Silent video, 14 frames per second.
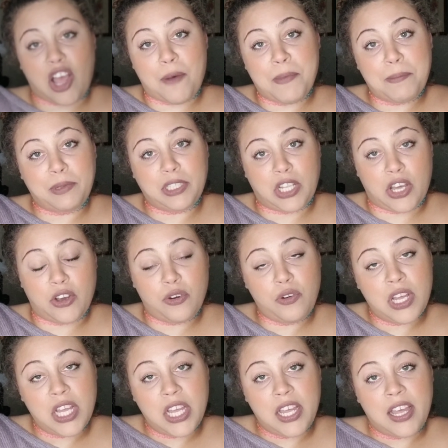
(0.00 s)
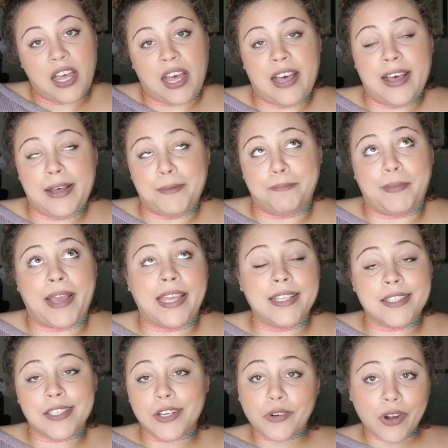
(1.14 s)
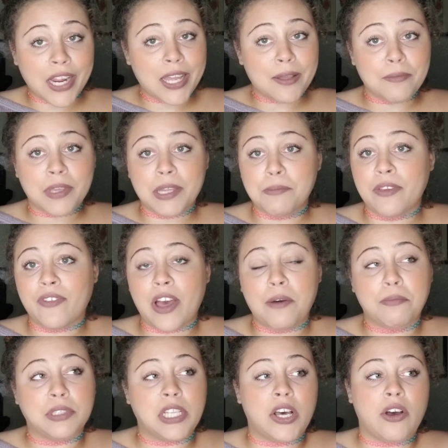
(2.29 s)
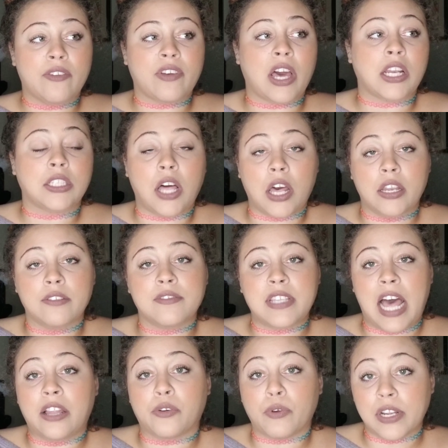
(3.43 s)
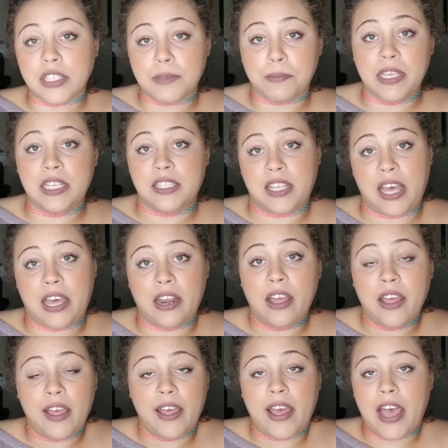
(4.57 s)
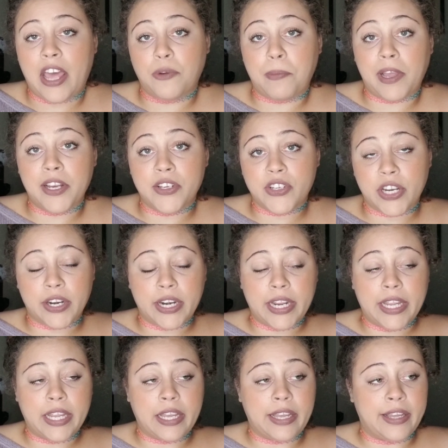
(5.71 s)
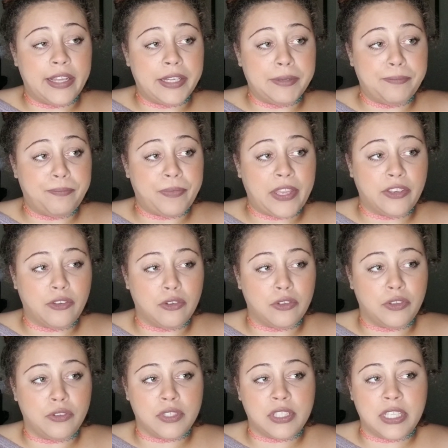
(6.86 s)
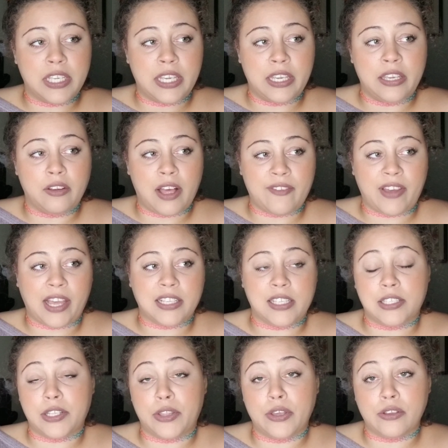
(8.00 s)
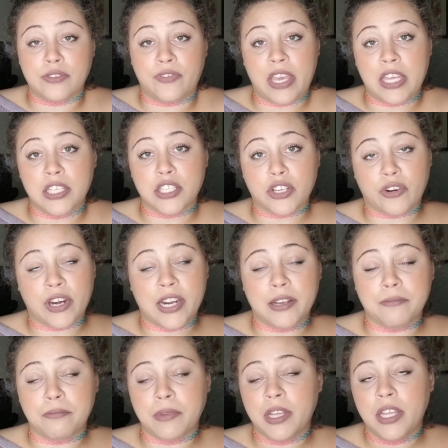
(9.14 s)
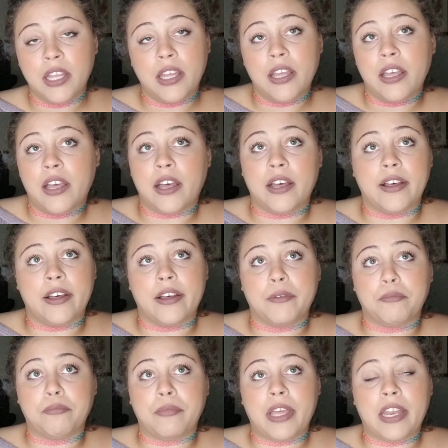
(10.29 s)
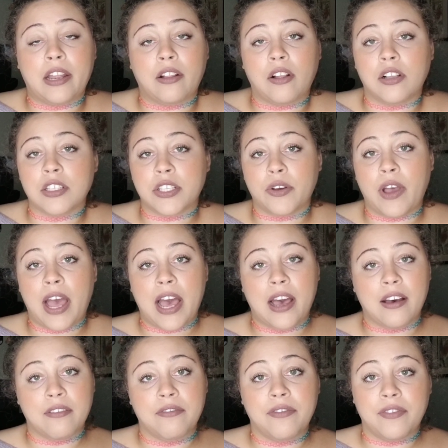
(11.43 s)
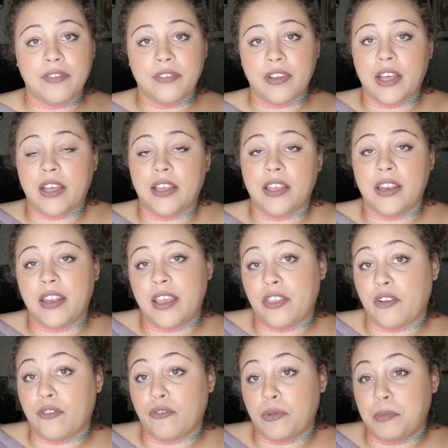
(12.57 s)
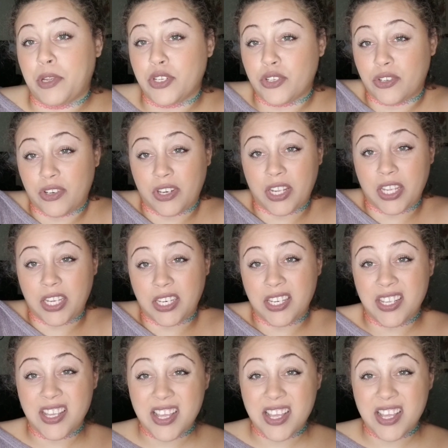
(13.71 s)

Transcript: comment below. Um, my Instagram can be found below. I've got a lot of salad recipes that I don't mind sharing um, and you'll, you'll, see, you'll have access to those via Instagram. Um, and I'll also have uh, any other information you need